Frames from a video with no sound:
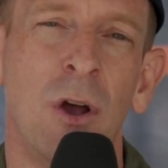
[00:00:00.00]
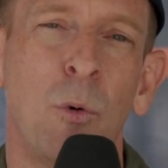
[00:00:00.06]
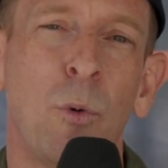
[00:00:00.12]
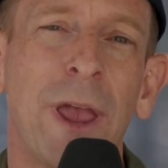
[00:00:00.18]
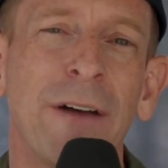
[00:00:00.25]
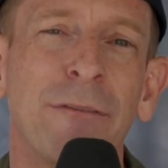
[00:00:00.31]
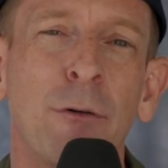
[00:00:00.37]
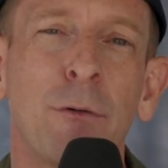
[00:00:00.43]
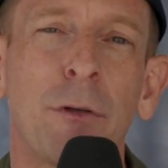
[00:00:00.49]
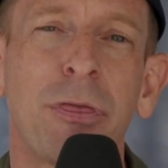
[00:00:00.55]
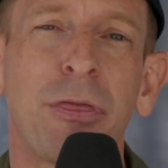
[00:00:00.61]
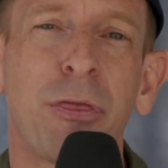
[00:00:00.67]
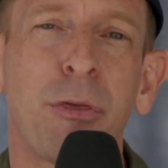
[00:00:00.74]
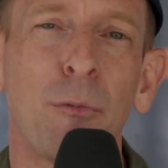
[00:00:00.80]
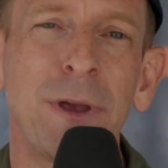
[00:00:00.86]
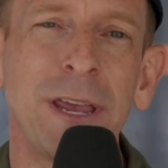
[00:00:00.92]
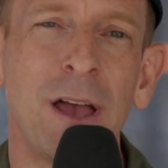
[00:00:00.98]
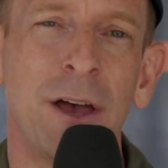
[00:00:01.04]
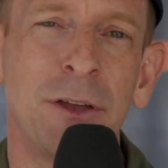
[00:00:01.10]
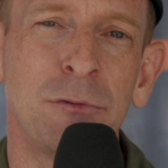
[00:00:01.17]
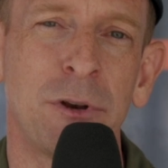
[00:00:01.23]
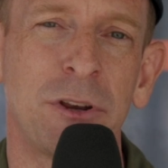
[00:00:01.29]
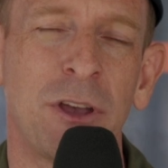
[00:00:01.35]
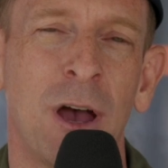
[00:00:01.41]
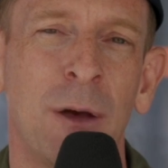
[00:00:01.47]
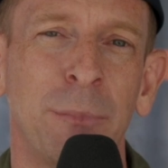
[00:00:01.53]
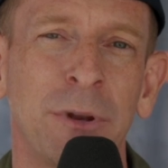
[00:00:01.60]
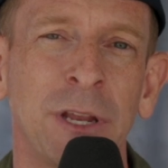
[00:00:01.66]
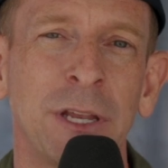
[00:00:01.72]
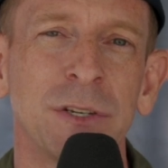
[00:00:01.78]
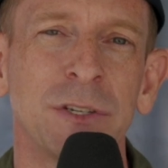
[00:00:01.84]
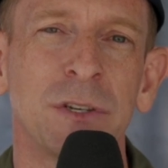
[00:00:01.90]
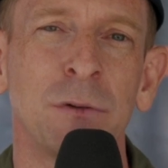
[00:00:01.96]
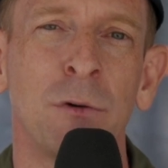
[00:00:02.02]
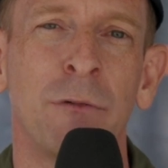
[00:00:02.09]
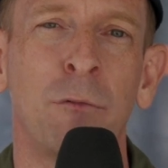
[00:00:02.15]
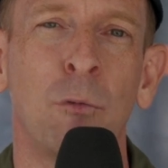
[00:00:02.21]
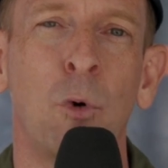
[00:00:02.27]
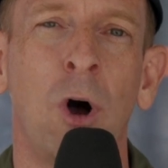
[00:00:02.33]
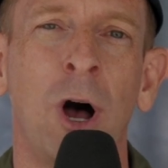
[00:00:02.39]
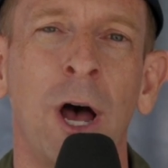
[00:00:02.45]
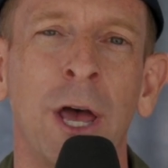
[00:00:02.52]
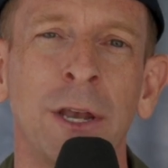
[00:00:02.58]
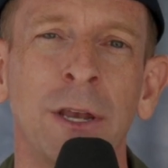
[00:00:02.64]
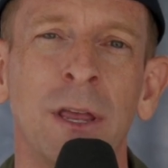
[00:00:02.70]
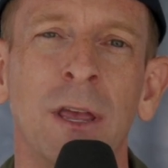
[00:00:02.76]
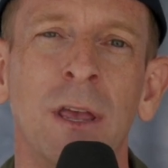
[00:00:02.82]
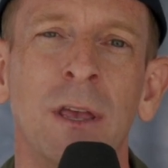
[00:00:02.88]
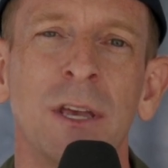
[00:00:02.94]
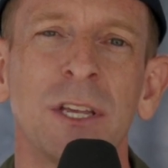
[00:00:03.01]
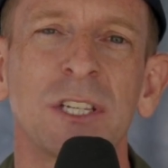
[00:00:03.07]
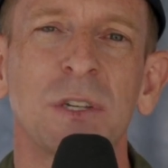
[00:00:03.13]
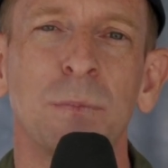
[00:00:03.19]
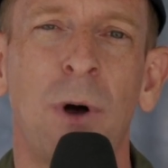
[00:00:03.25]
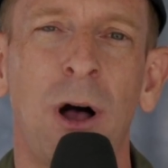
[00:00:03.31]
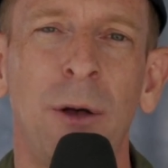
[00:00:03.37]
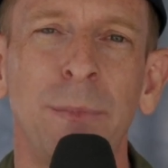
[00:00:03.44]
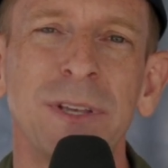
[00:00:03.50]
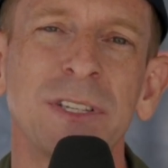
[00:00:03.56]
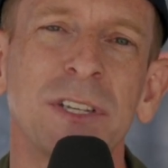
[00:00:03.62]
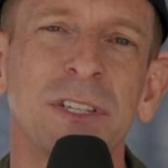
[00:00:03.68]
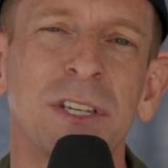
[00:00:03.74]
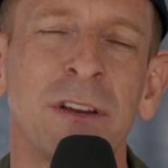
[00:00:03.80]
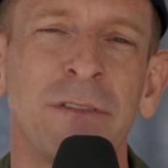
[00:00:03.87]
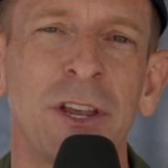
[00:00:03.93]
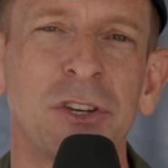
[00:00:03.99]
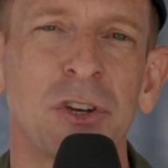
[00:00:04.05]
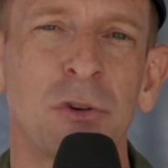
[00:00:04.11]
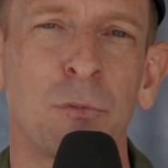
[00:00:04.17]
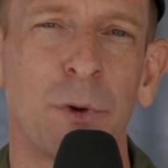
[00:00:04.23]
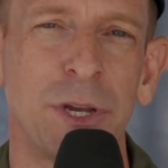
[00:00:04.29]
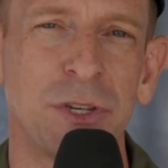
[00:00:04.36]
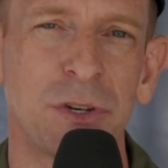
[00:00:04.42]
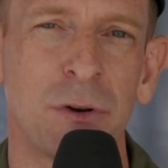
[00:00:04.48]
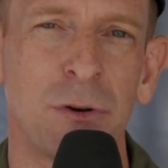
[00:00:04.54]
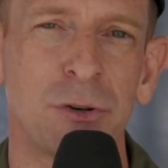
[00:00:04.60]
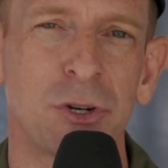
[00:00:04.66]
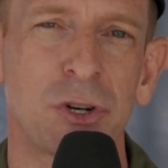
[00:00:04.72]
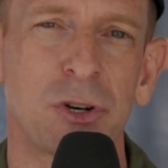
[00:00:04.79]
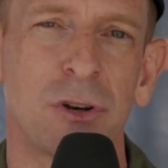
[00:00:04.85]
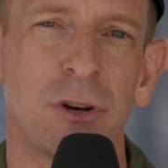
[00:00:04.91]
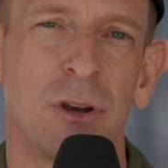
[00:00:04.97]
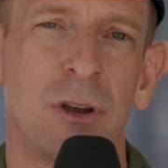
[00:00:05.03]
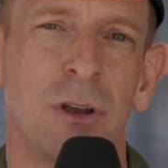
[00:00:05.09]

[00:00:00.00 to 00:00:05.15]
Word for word: We have over 300 companies who have won small business innovation research